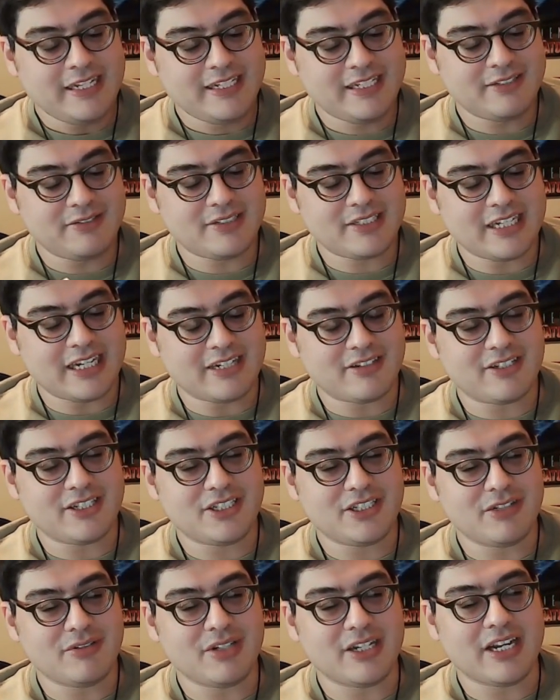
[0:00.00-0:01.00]
this was actually
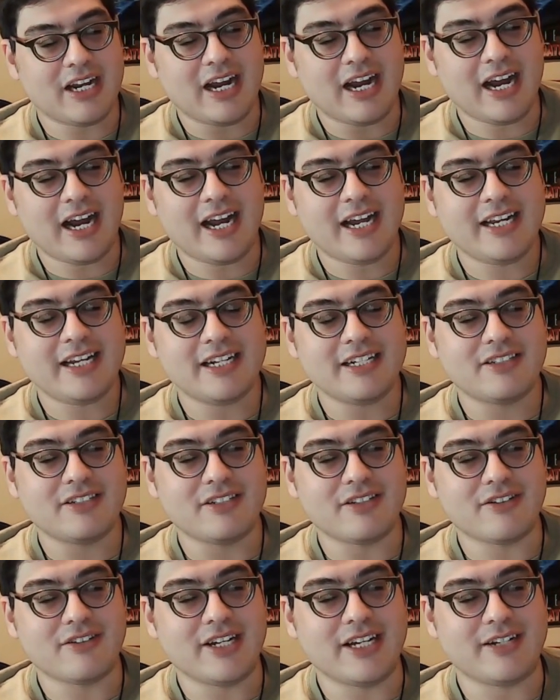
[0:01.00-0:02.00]
shooting high and to
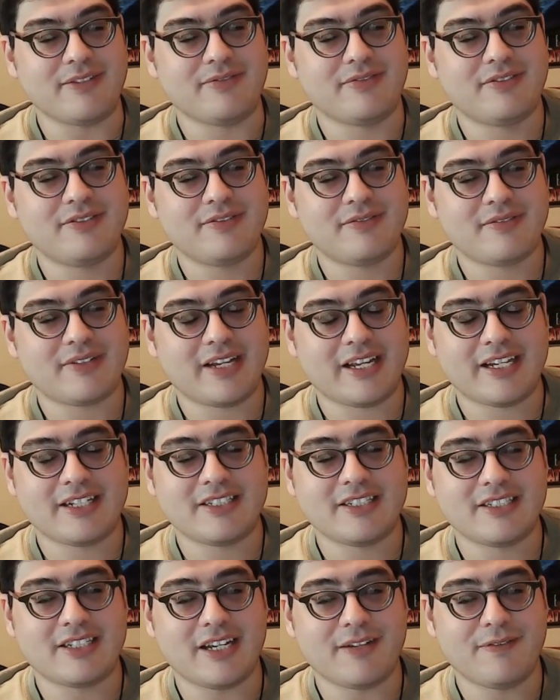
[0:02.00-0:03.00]
the left, and
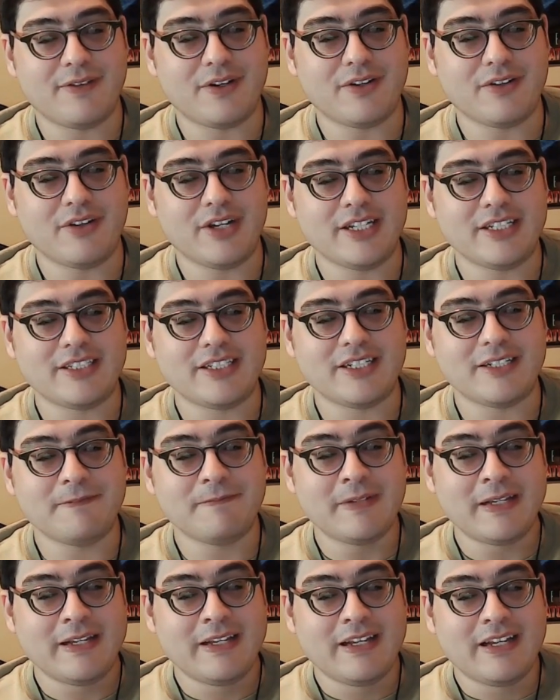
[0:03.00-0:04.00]
since I felt
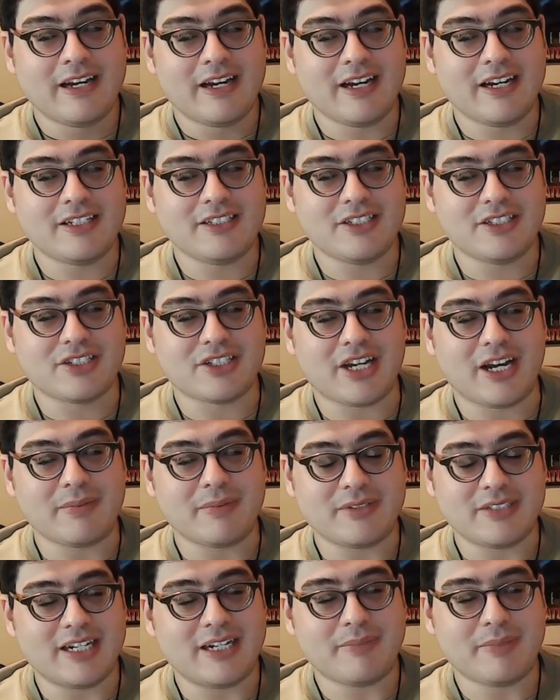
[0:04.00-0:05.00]
lazy, I just
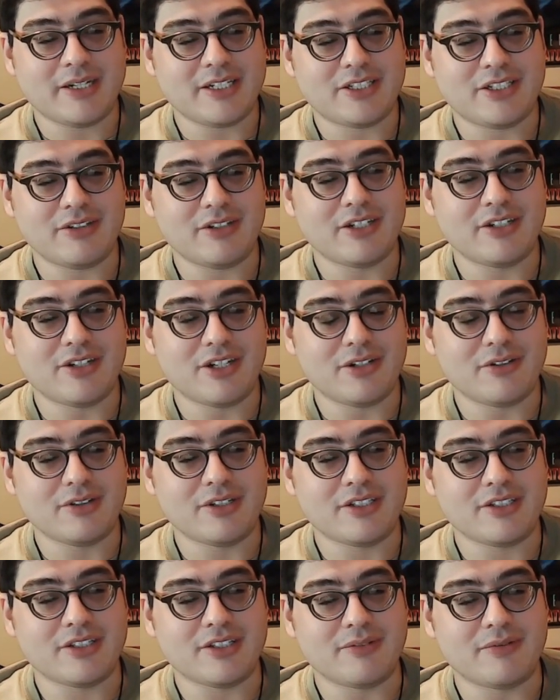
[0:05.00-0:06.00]
compensated by shooting low
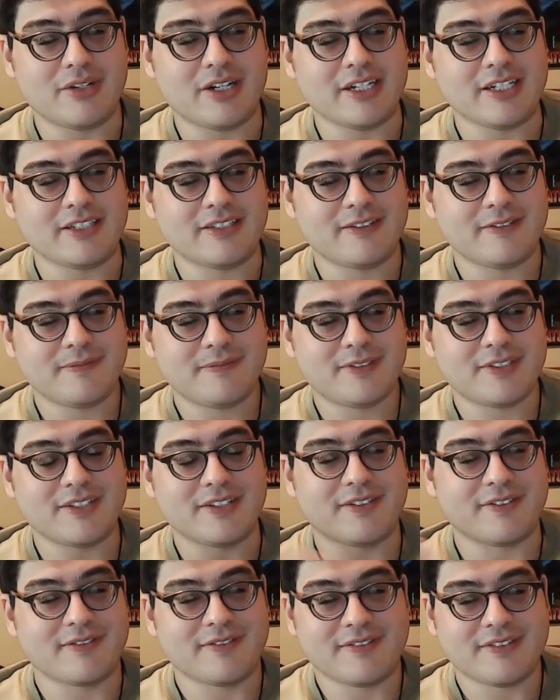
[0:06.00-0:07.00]
and to the right.
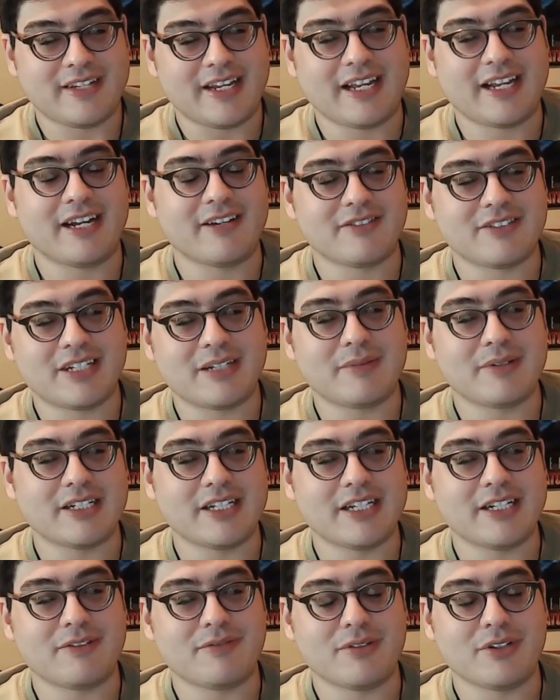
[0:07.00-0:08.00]
And I was able to
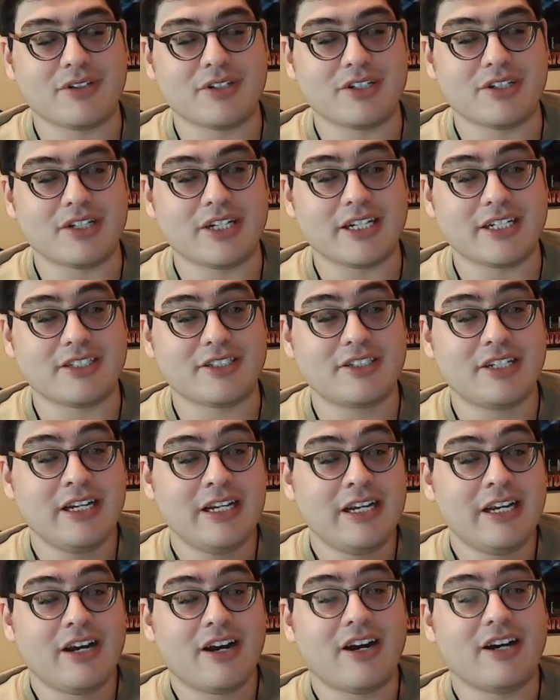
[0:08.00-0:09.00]
get really good hits
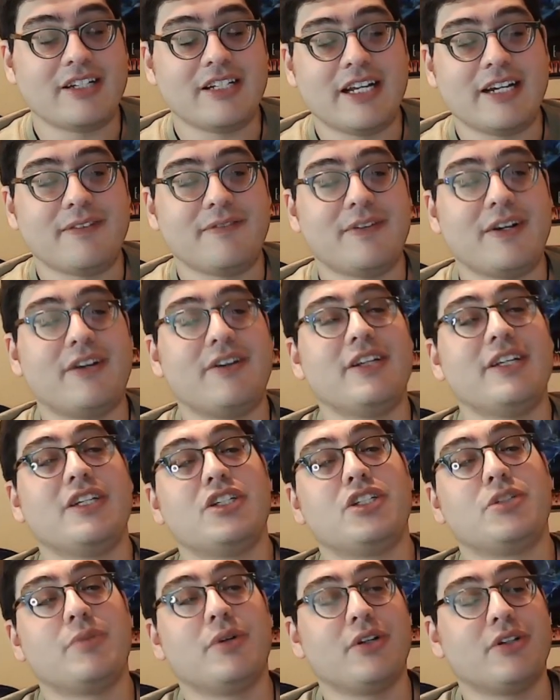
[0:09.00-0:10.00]
on that very
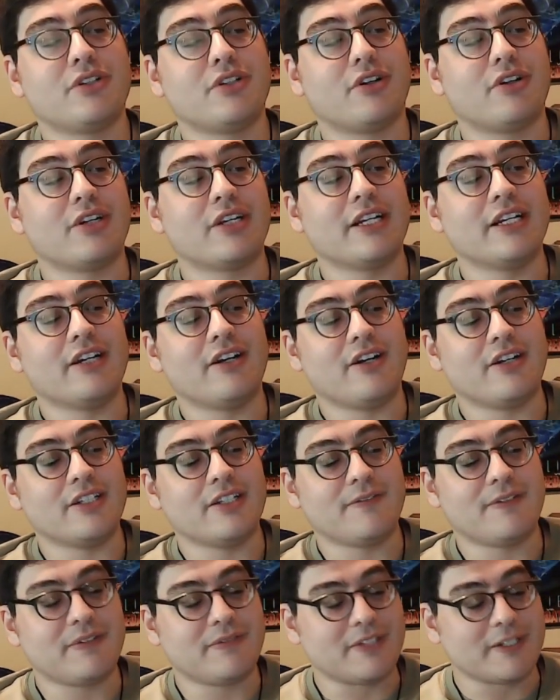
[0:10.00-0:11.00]
small target on
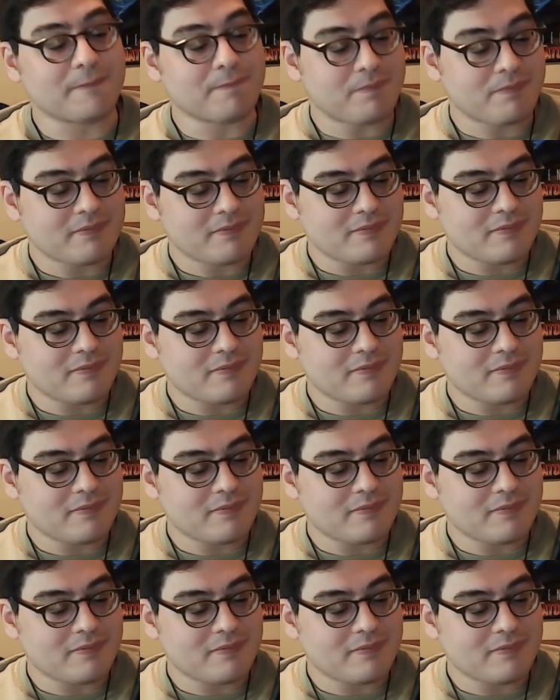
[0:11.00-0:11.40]
the 50.